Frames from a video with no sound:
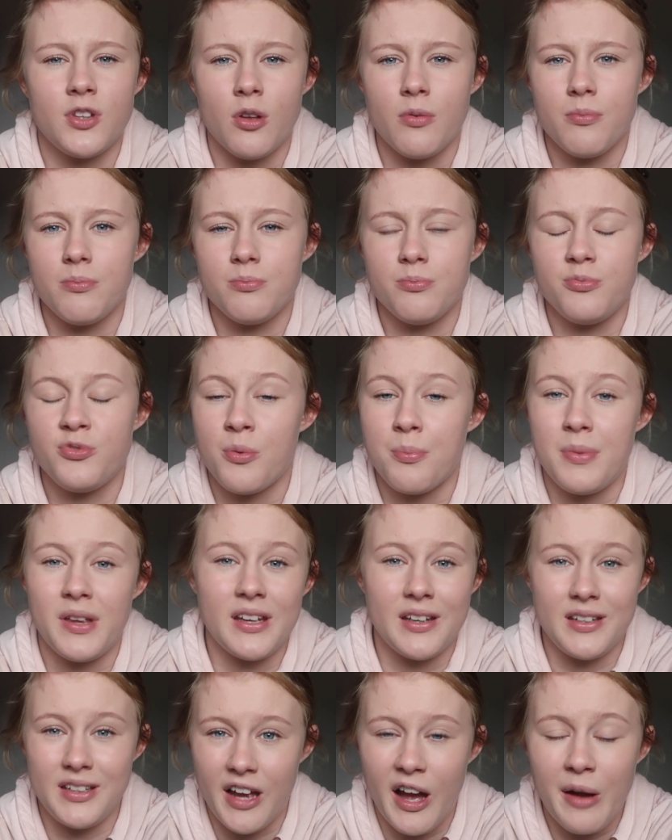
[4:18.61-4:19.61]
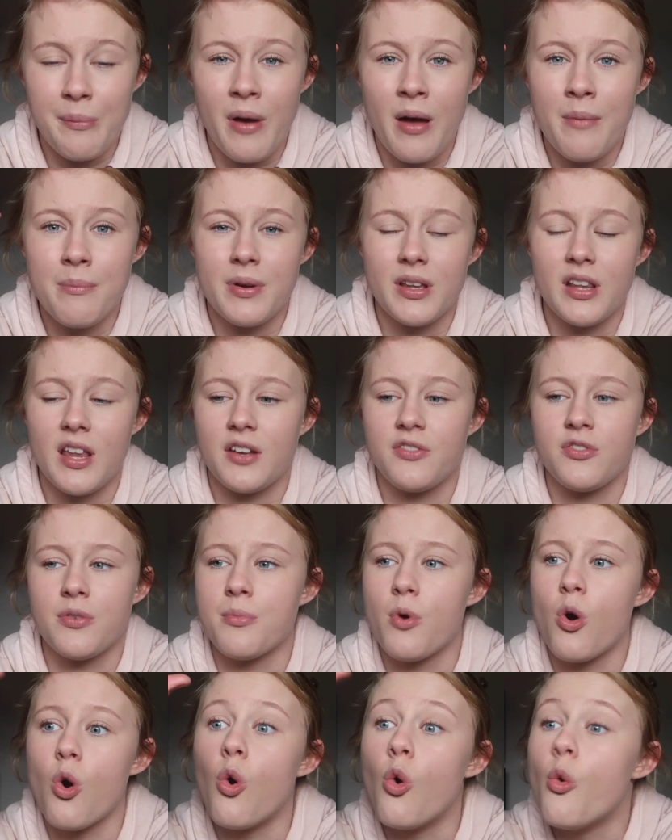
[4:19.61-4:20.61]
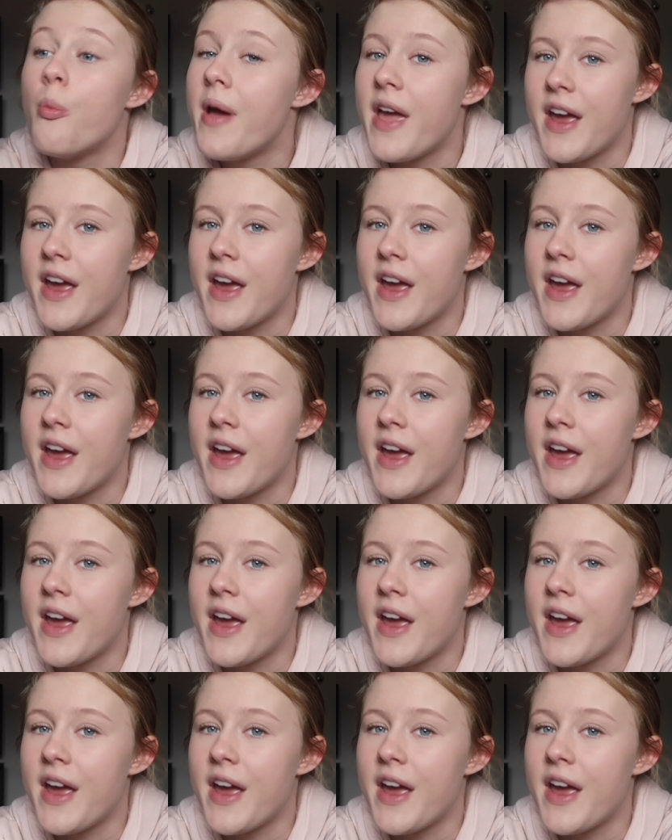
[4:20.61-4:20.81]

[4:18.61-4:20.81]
not from being a young mum, but like from all